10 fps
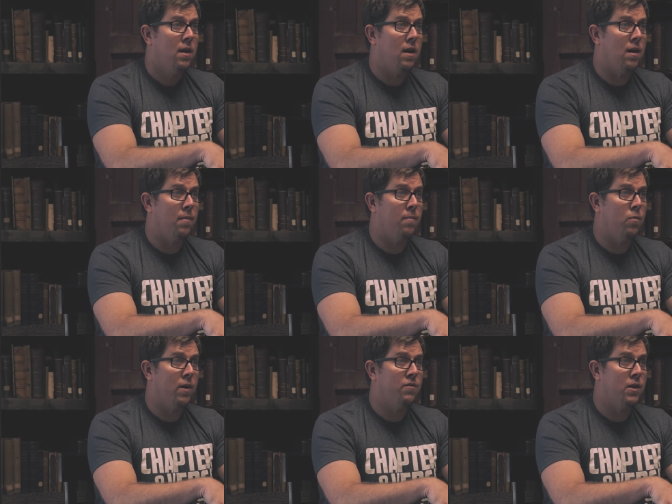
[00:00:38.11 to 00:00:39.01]
um,
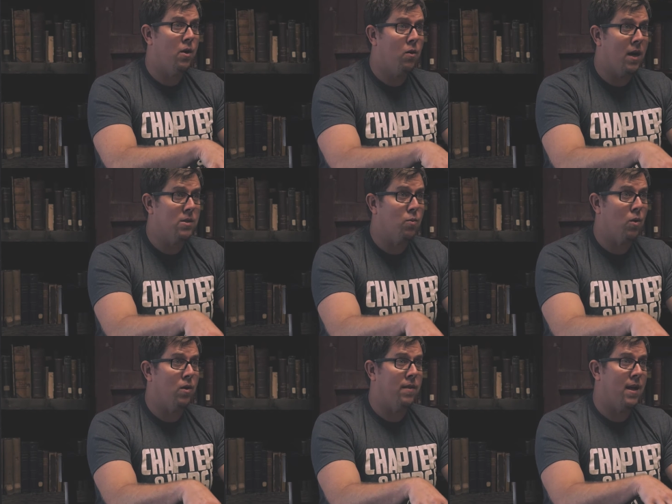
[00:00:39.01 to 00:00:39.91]
we have to know God's
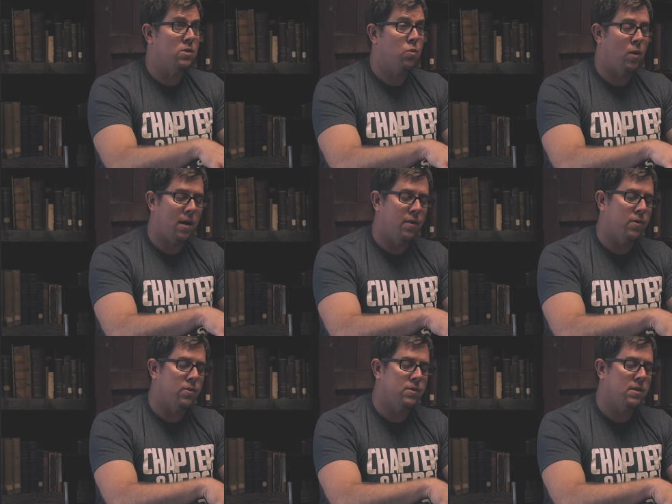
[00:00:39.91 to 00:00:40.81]
word, and that's why
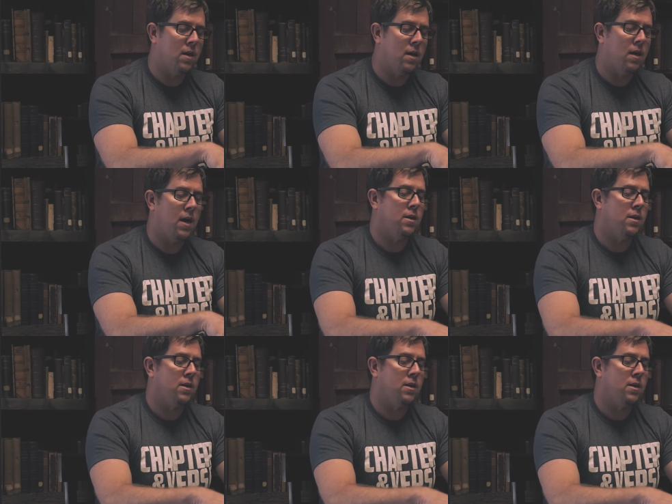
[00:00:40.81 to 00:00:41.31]
those uh,